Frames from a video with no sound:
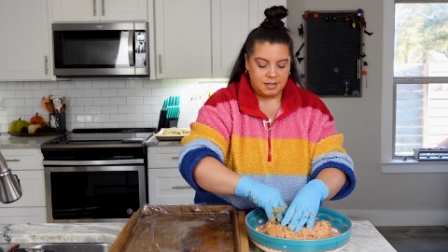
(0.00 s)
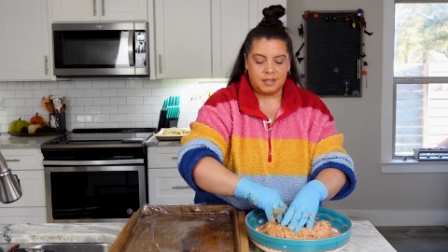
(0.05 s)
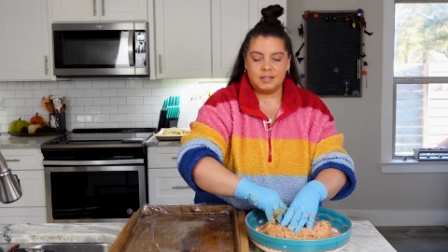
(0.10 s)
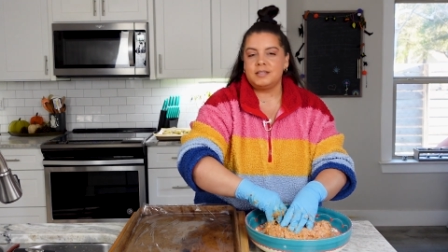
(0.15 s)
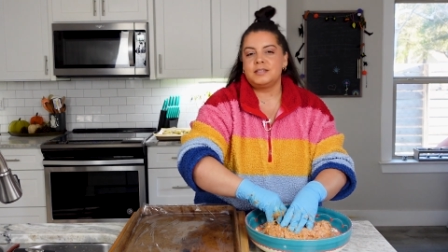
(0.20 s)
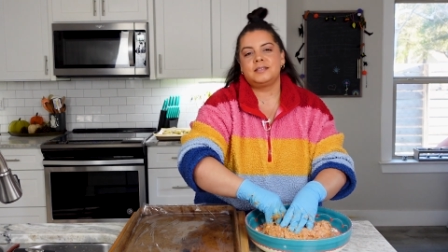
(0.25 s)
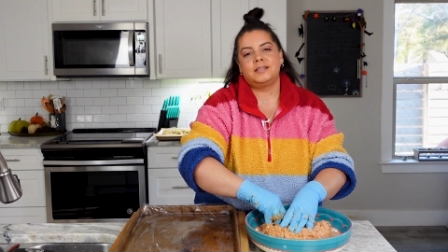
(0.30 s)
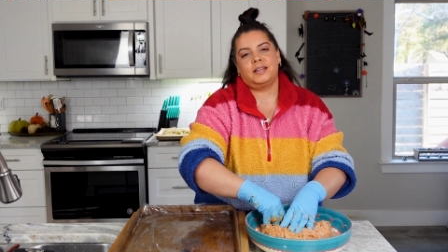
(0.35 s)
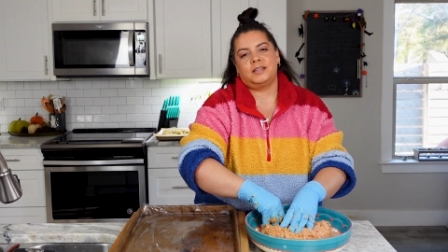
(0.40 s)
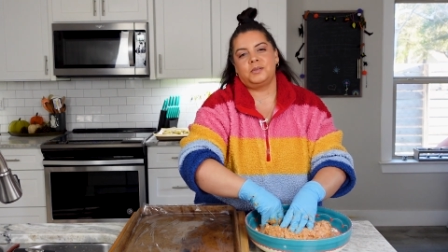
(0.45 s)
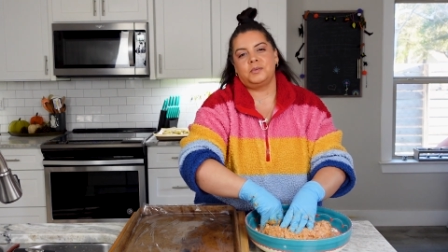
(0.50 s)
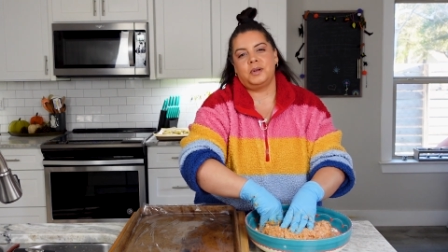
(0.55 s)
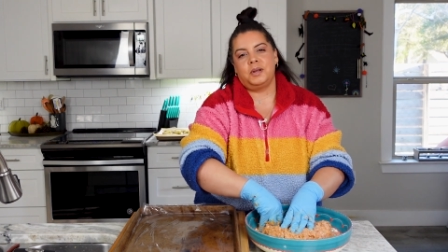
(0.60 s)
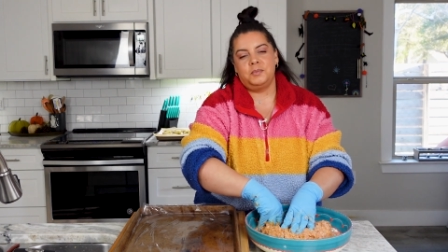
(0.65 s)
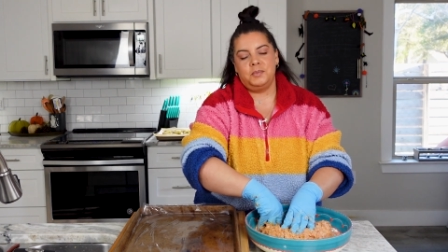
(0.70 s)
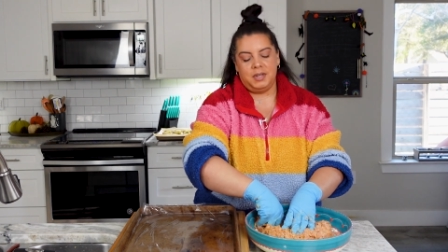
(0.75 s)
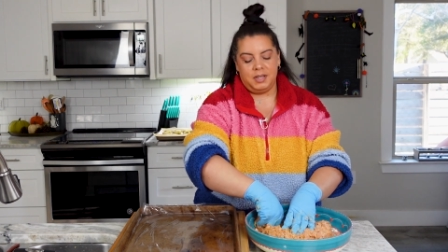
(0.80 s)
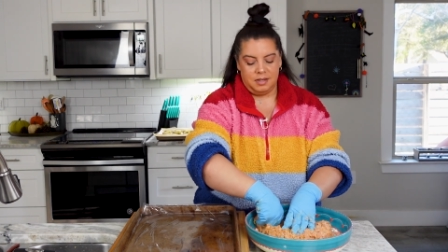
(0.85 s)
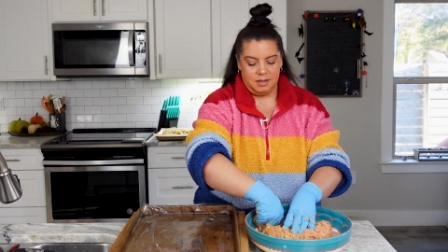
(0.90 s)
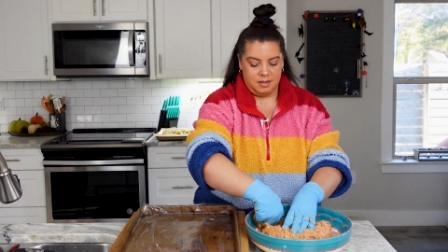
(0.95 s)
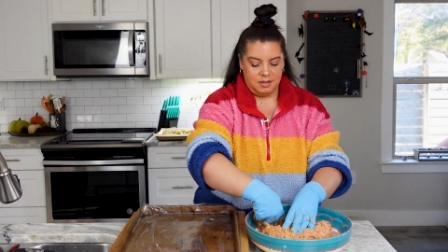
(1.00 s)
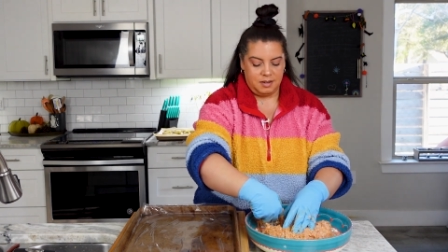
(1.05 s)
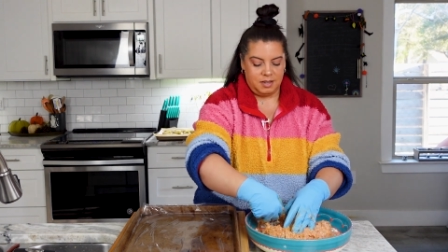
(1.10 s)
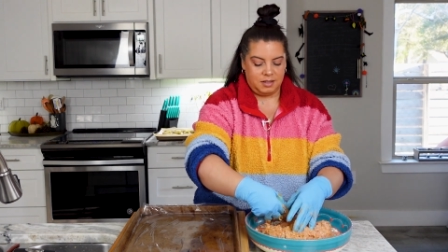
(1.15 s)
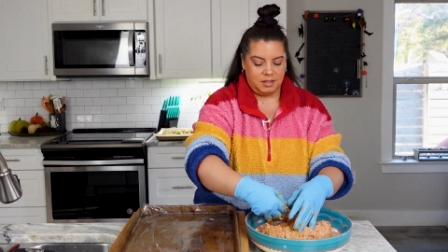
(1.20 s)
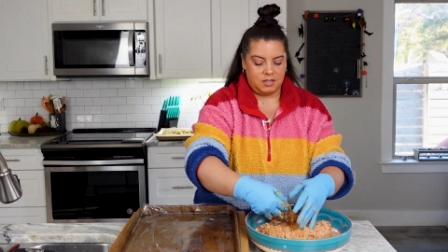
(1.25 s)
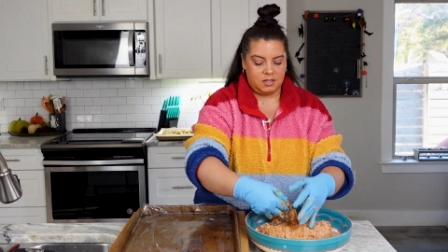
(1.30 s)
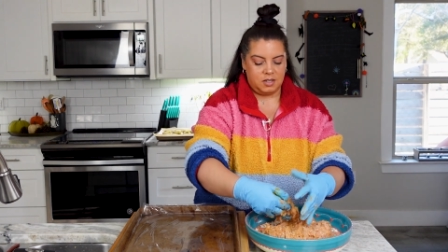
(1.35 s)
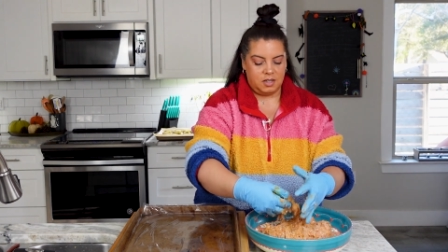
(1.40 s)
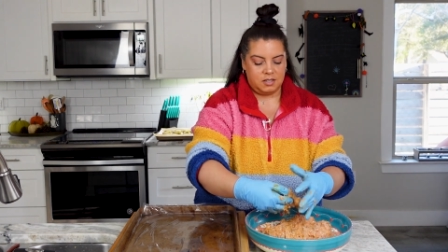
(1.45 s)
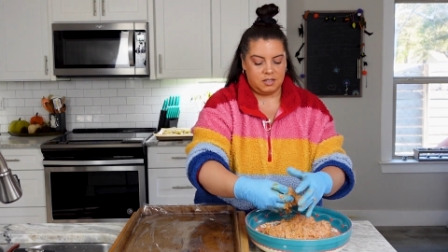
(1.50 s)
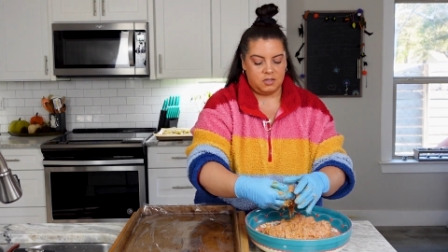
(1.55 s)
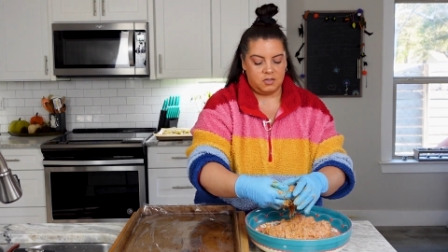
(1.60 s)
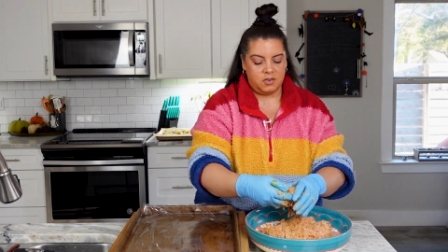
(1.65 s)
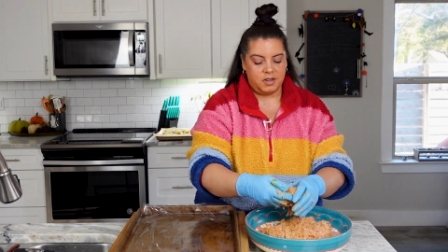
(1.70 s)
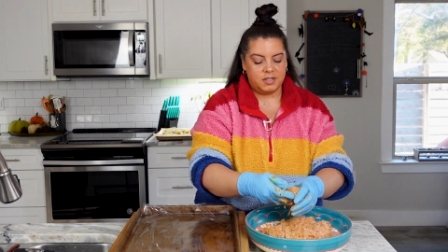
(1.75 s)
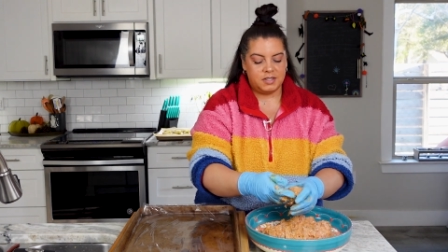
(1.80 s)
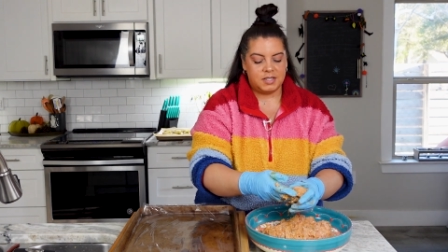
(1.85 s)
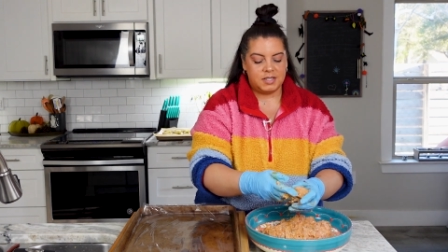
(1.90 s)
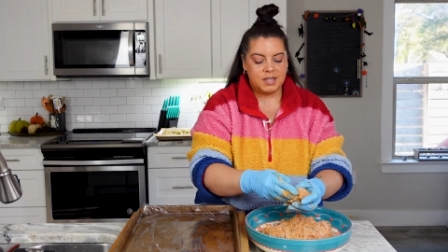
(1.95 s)
That's what I mean, not the
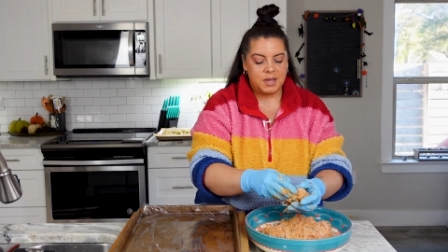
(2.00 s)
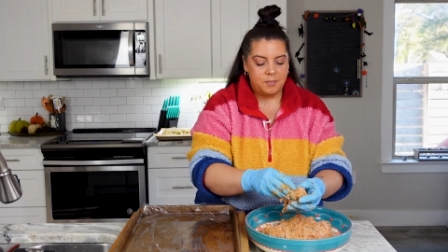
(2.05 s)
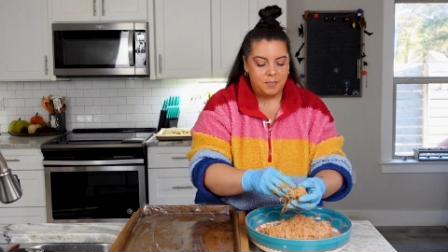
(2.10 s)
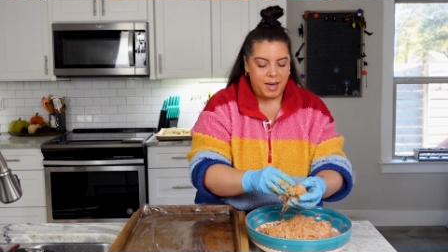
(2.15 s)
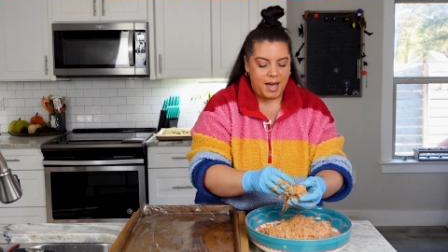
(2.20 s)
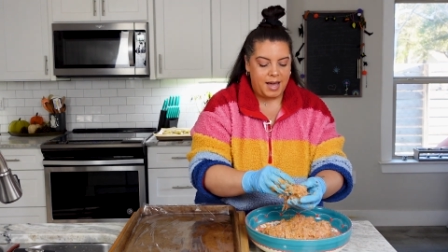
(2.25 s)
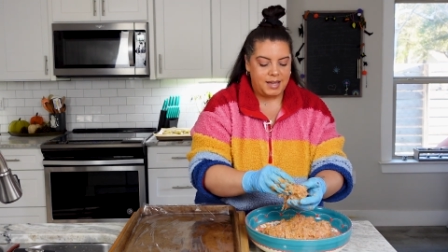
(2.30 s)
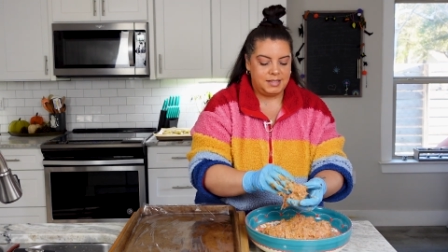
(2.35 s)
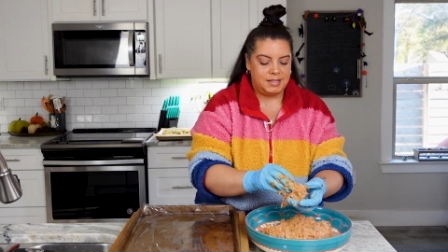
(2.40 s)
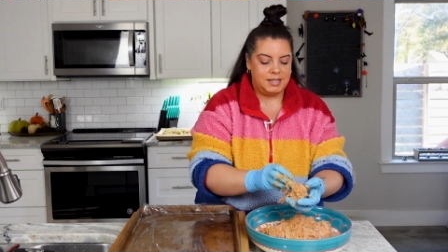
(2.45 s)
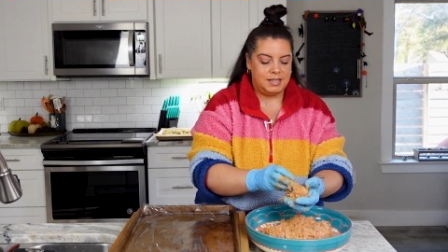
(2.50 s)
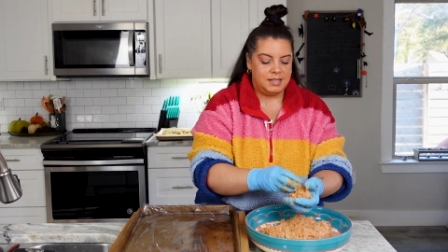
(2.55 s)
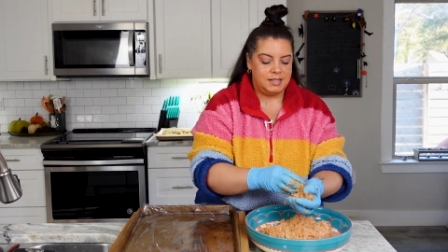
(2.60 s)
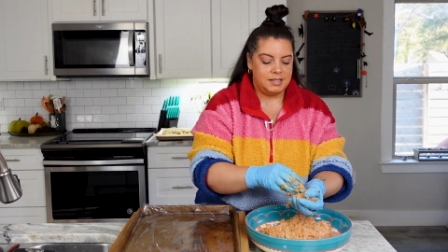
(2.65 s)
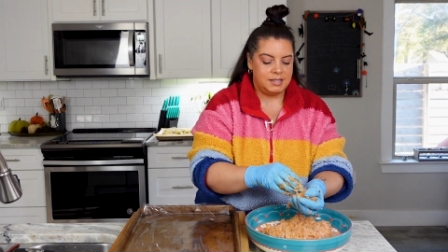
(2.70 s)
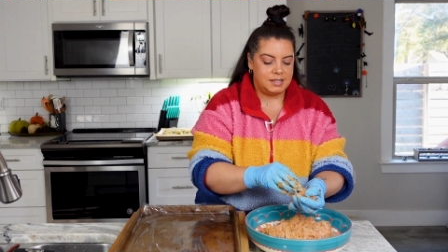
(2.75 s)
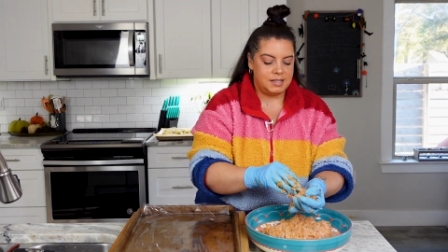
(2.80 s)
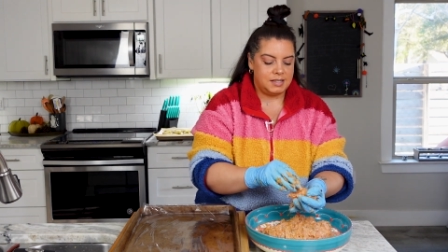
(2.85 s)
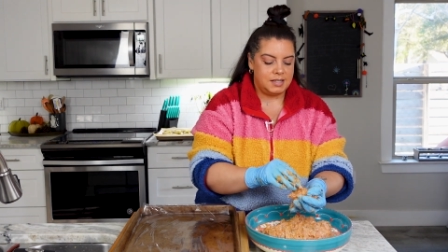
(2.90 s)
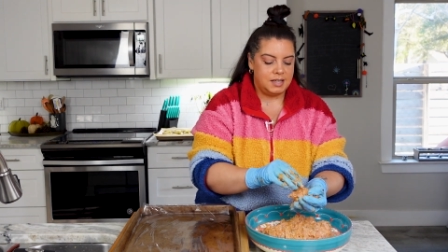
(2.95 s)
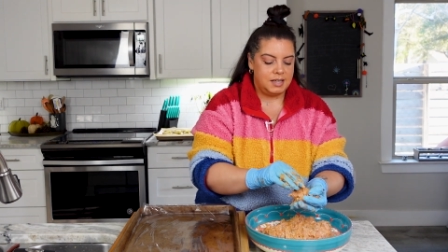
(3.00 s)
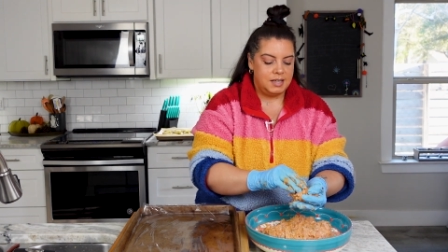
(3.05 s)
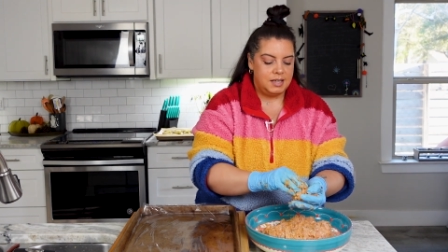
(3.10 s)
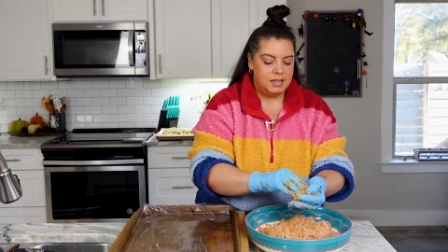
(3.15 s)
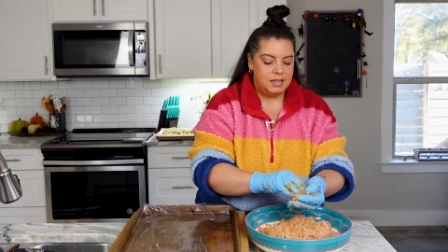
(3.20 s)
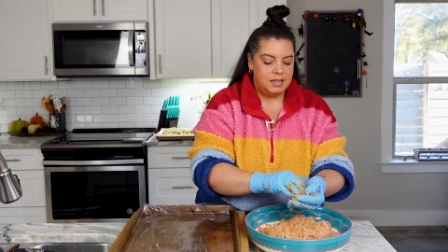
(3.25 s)
sausage rounds, the patties.